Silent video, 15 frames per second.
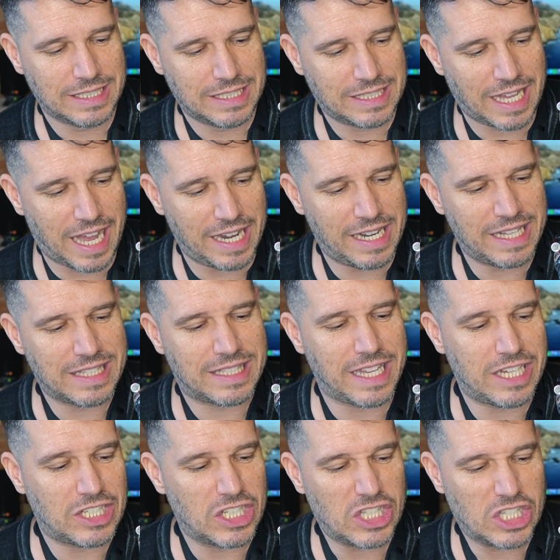
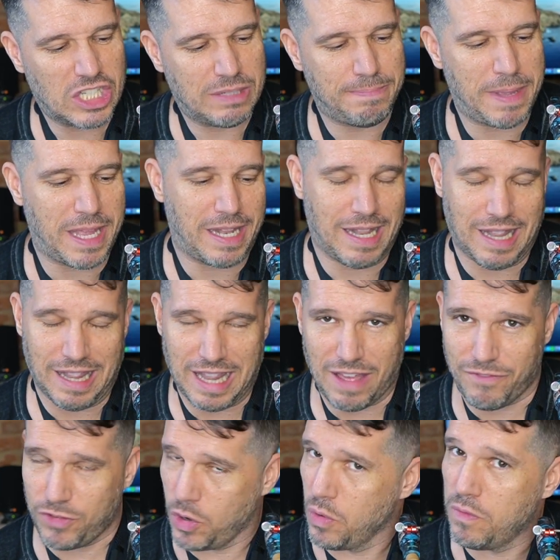condensation, spit,
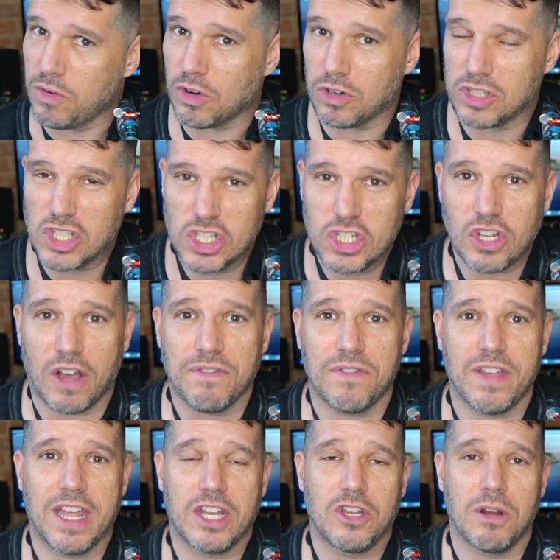leftover stuff
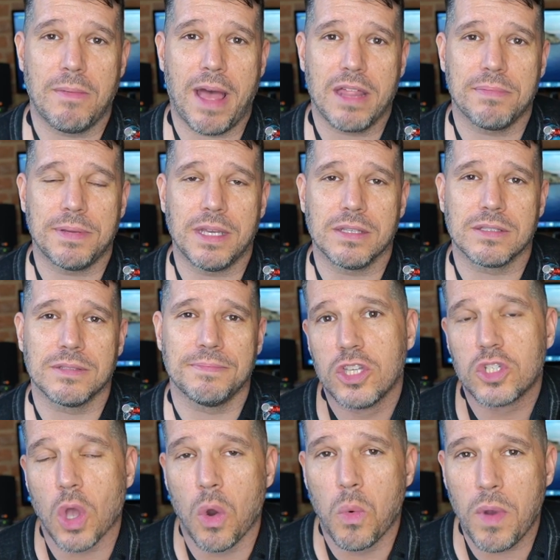in your mouthpiece.
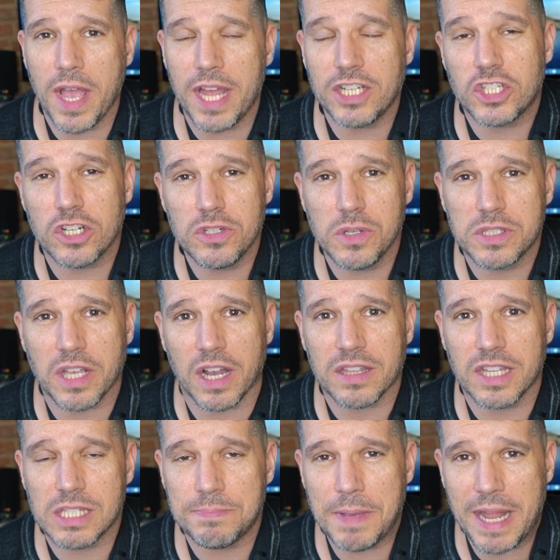So when should you suck
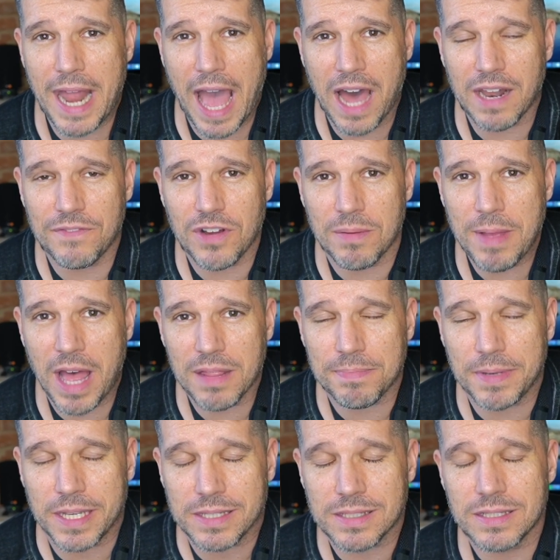the spit out of your
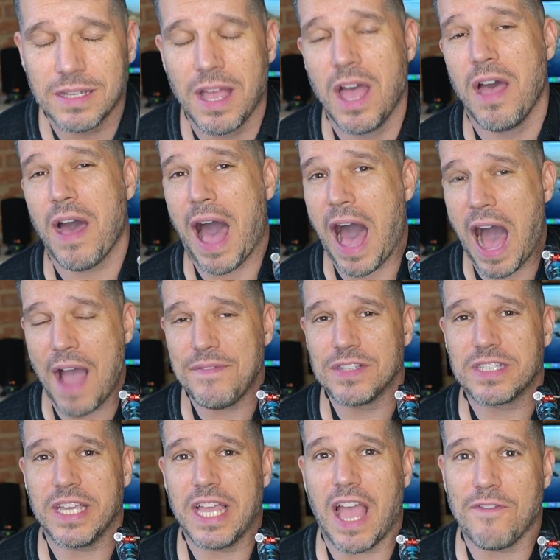mouthpiece?
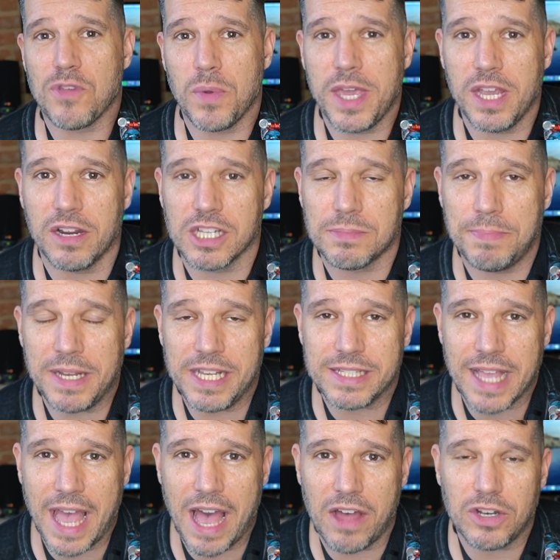Obviously, if you hear a spitty
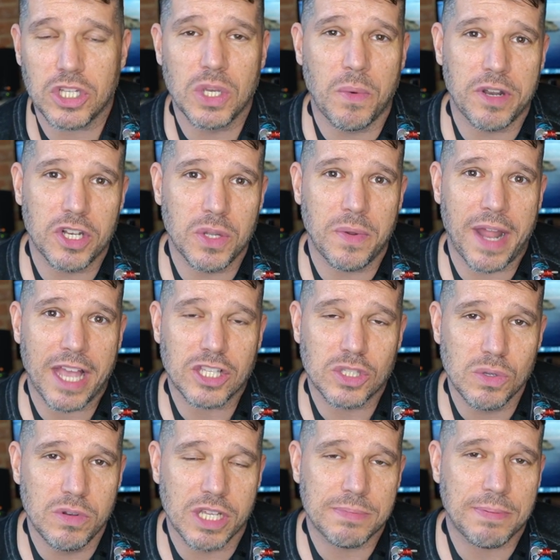sound, you want to do it as soon as